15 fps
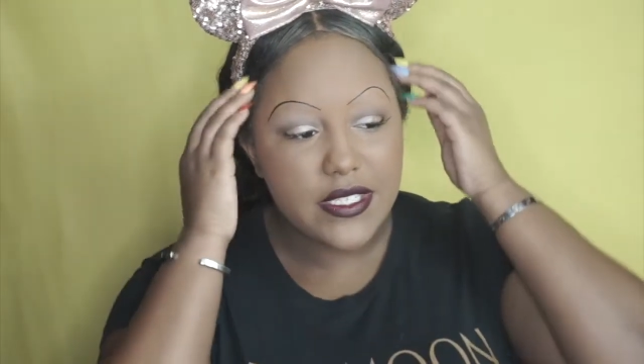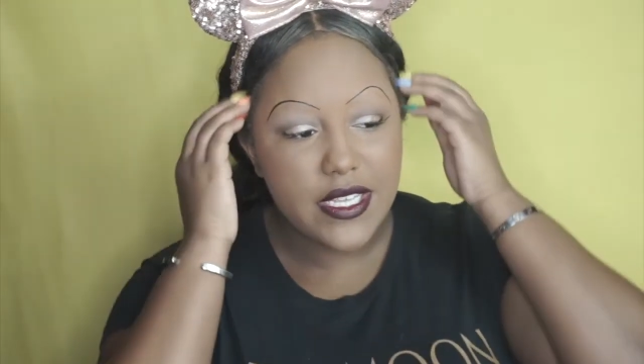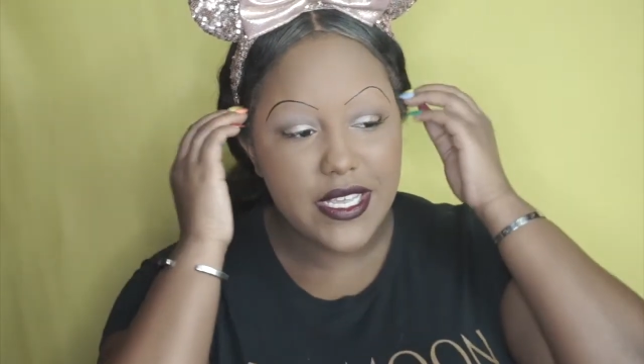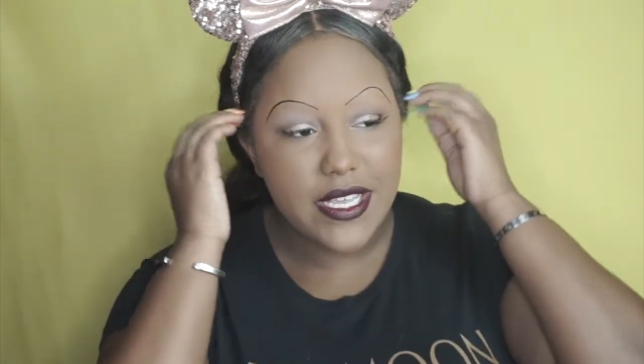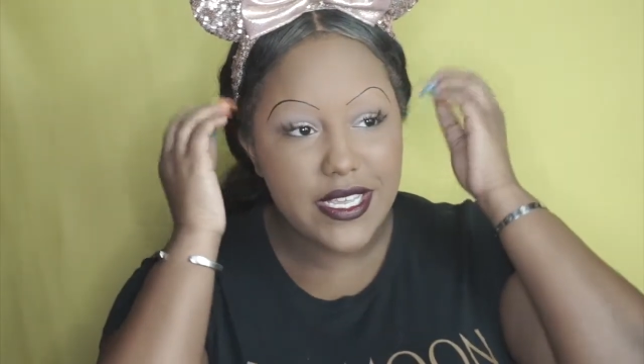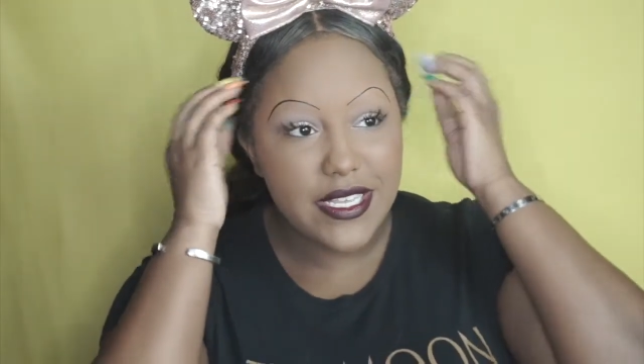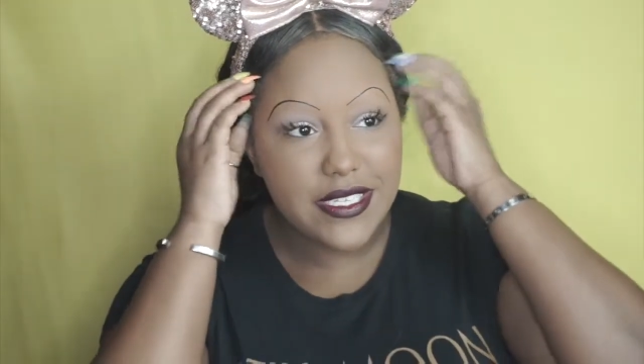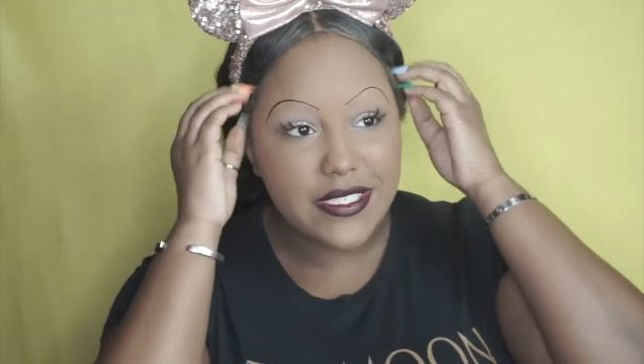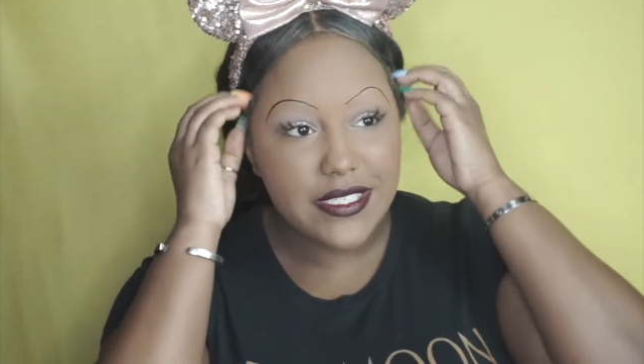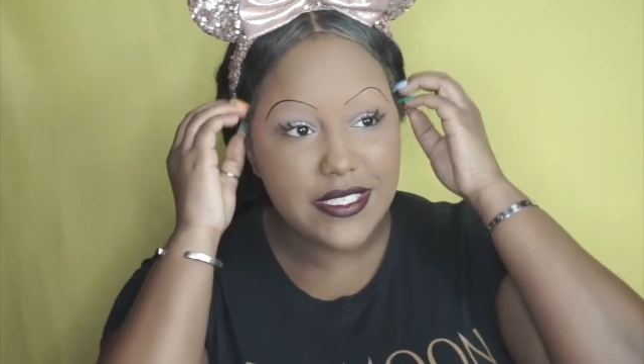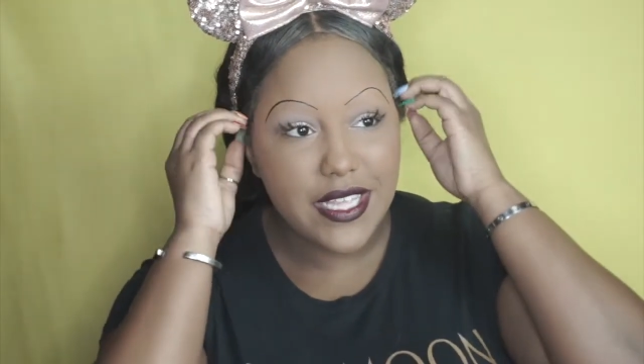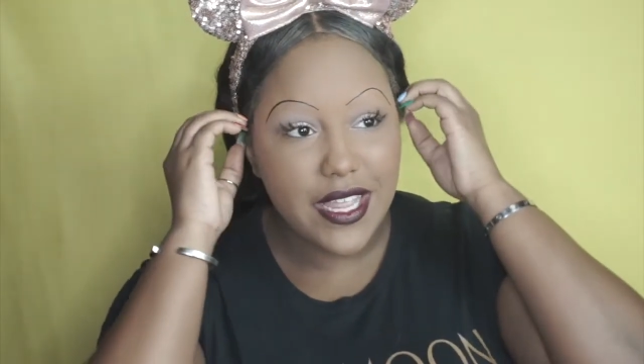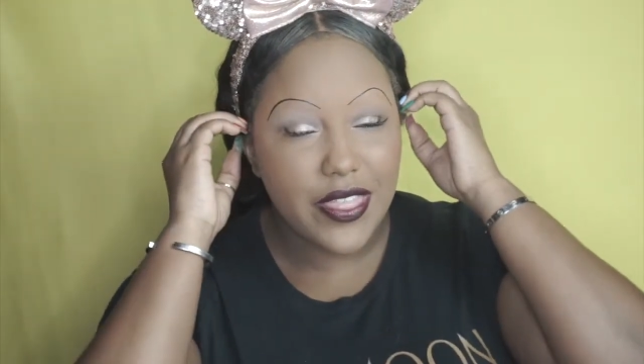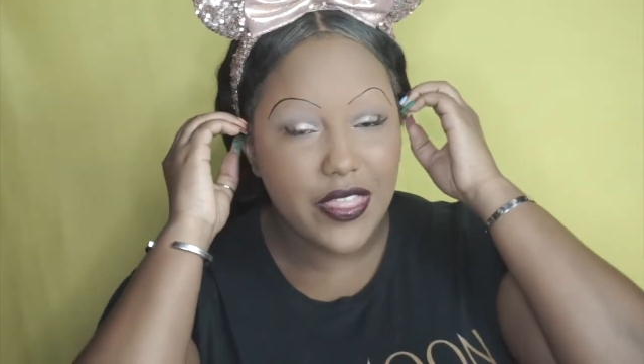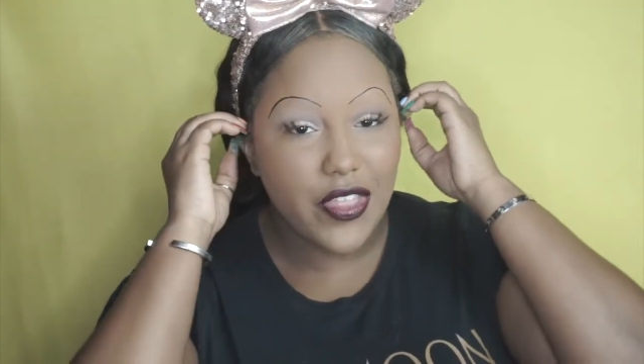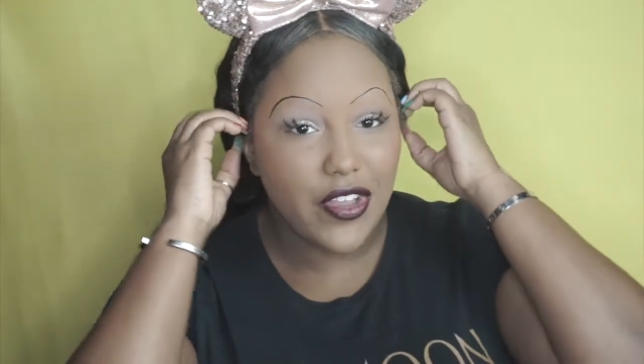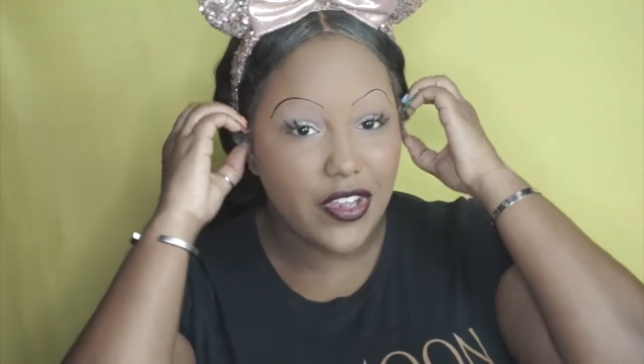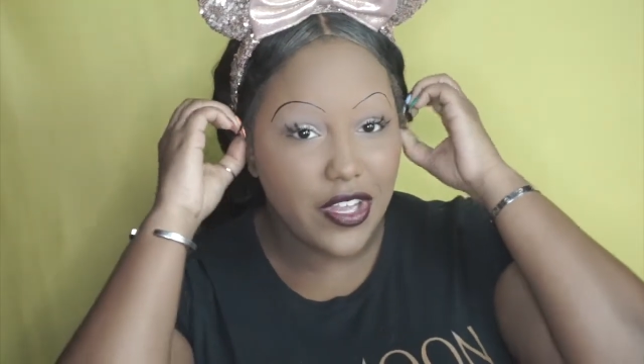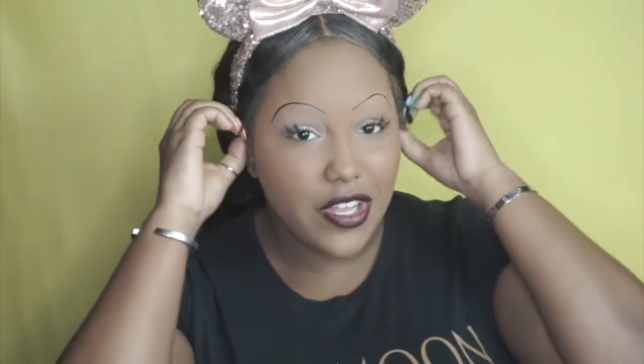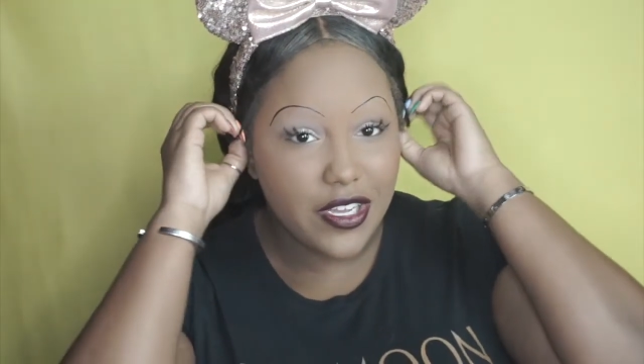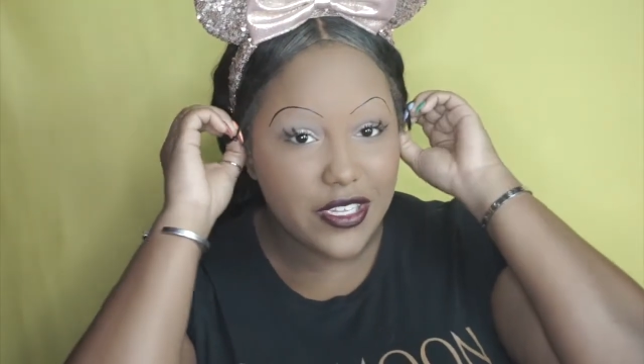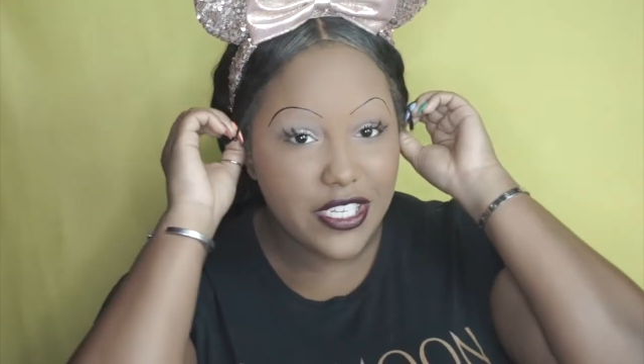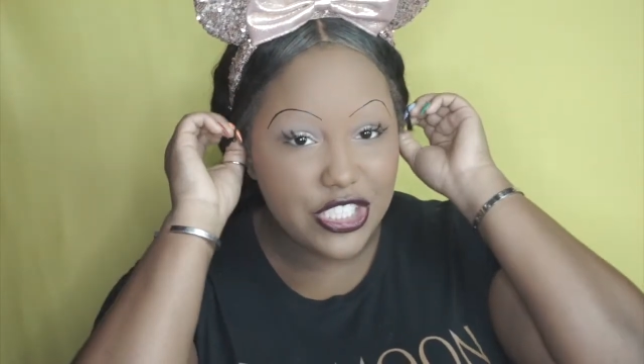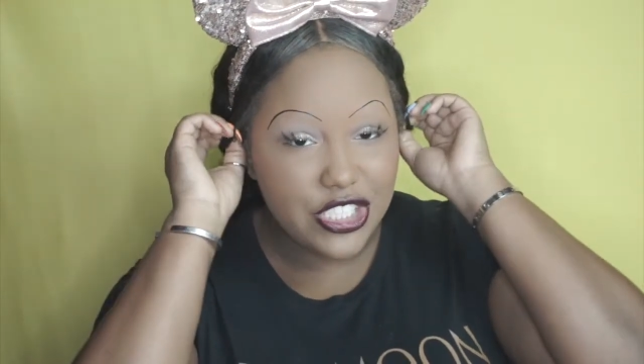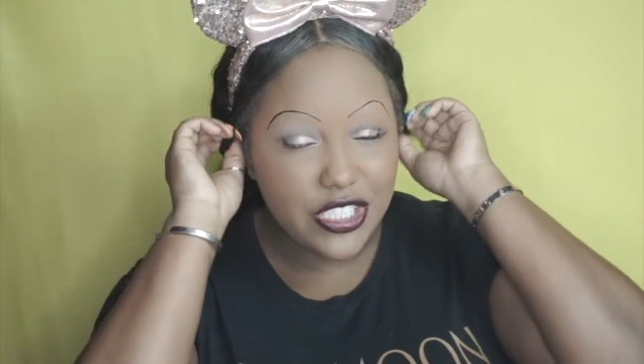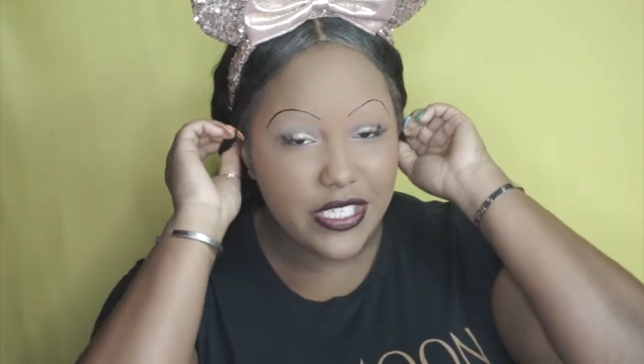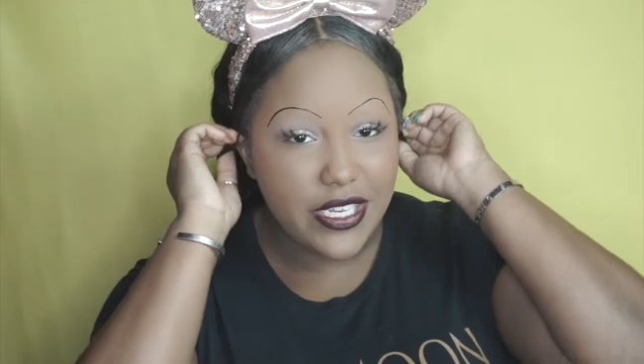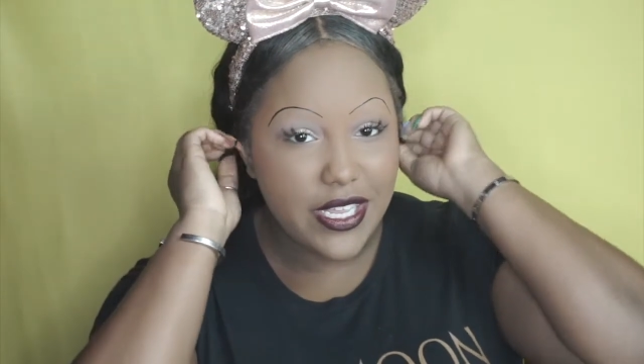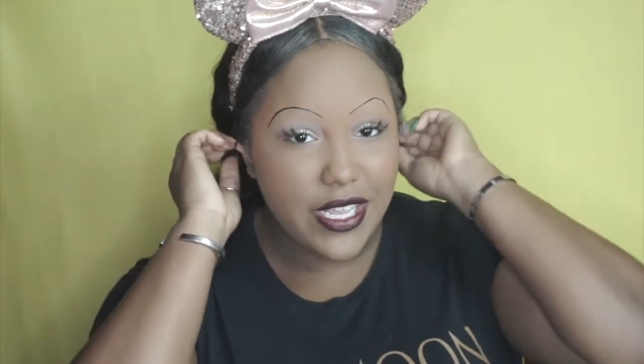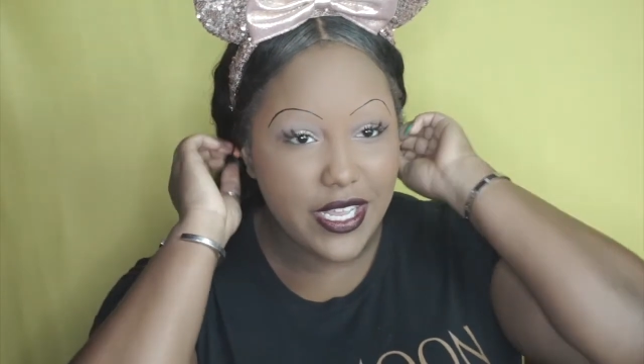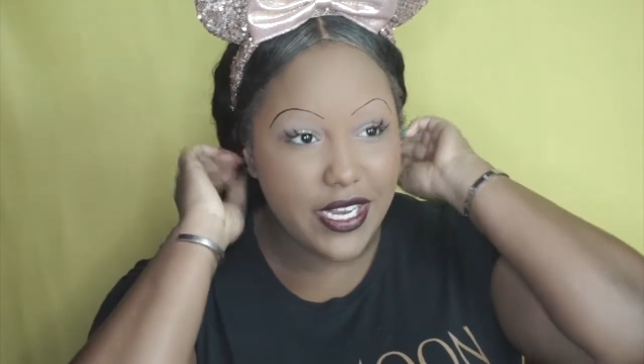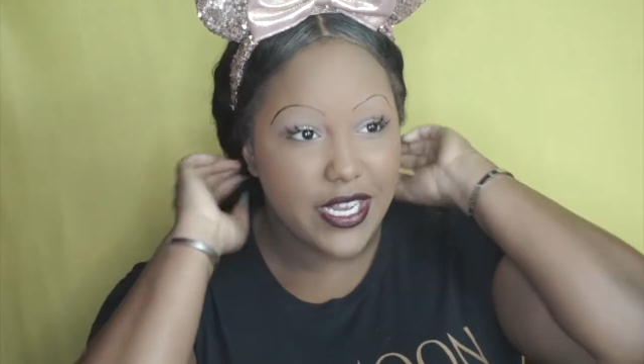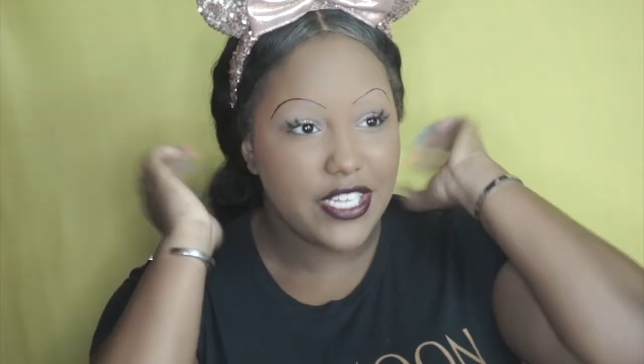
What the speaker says: is the look that she did,